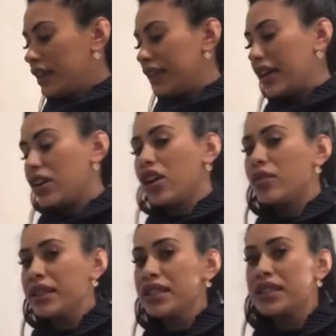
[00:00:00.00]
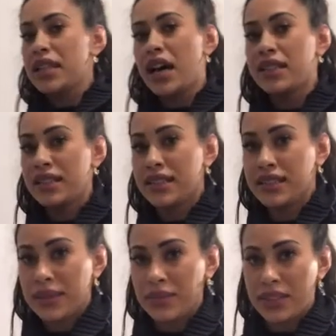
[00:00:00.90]
Now, common signs and
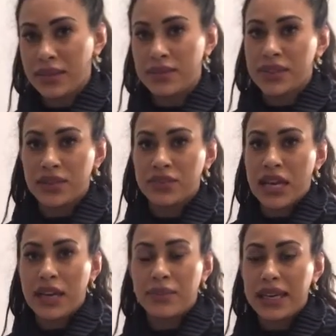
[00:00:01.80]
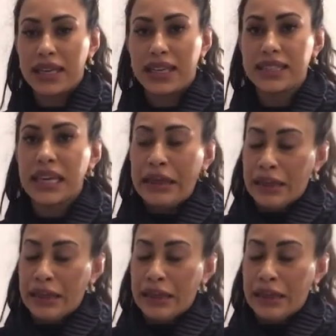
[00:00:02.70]
symptoms of diabetes